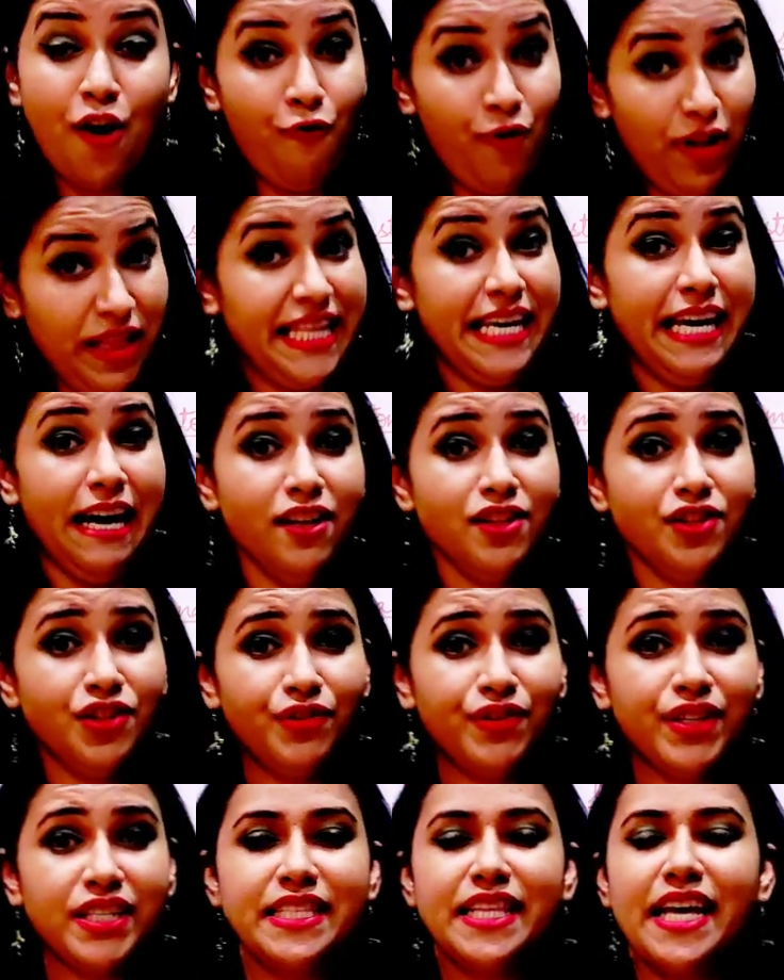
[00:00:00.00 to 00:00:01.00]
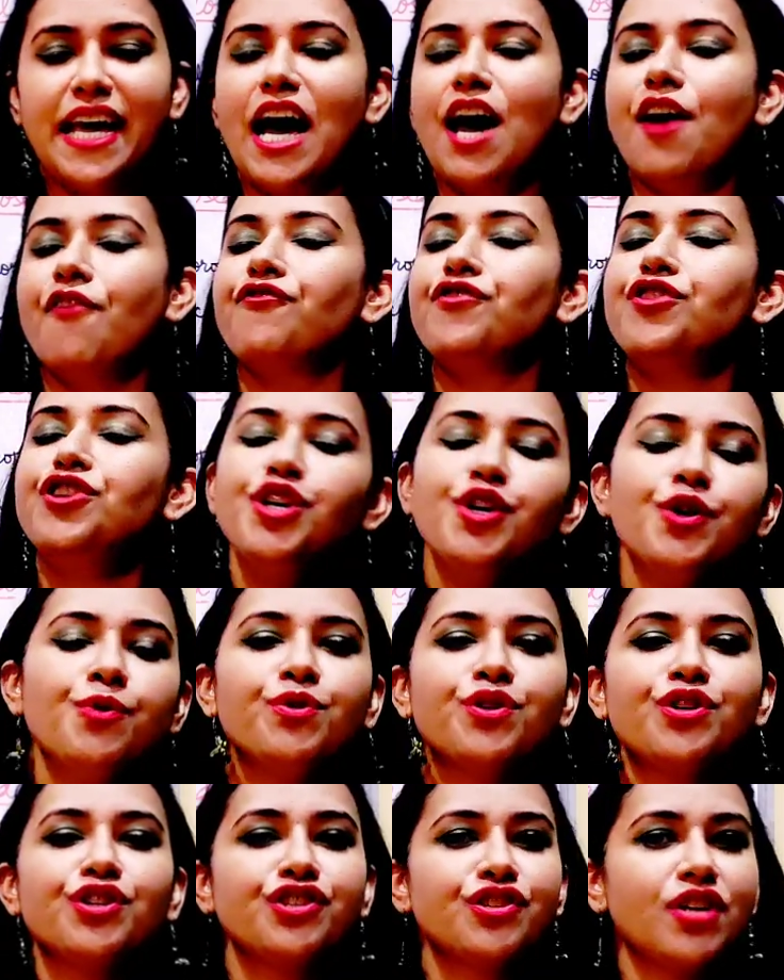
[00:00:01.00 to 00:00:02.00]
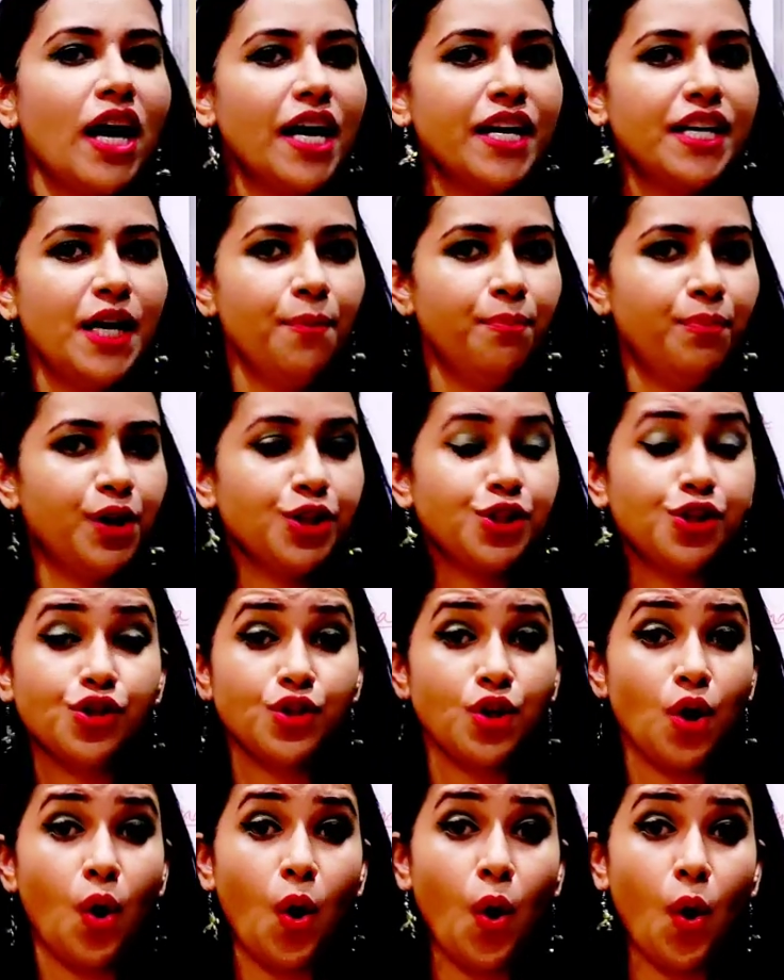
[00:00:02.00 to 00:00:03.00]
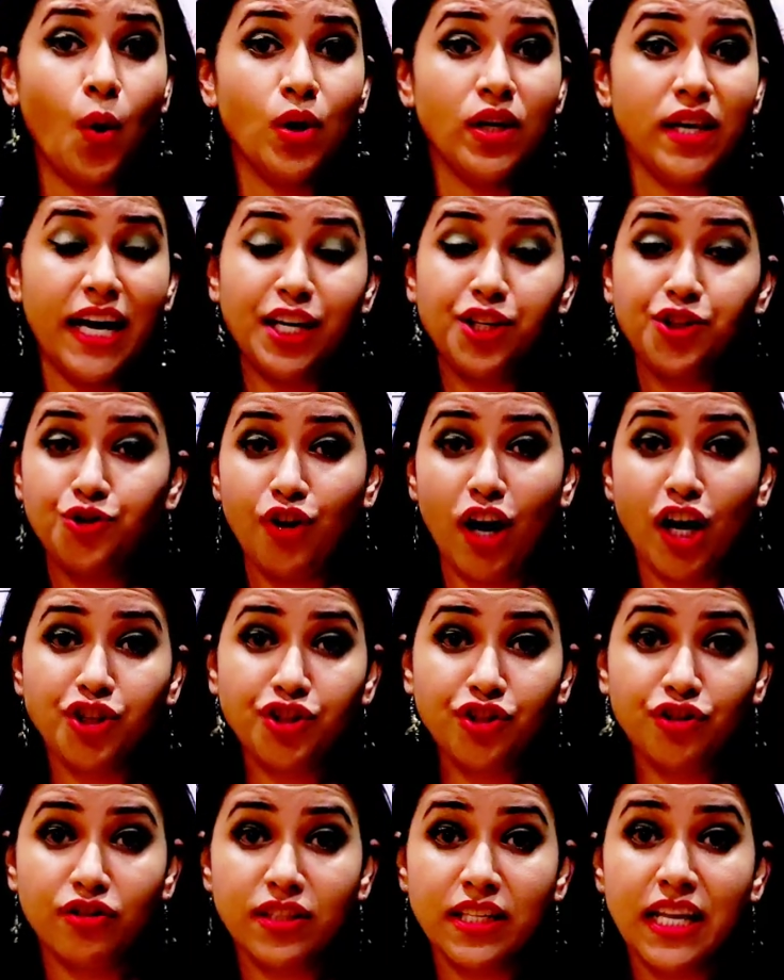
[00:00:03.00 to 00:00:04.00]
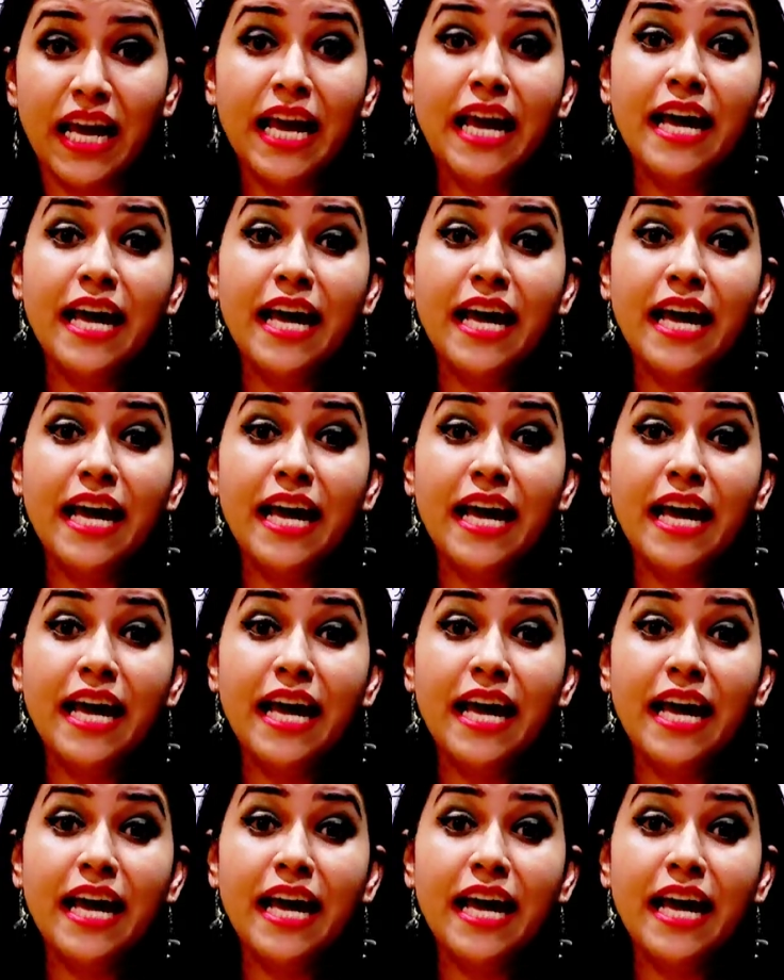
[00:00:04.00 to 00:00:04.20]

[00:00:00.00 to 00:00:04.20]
Well, the answer is they have numerous tiny apertures or hole-like structures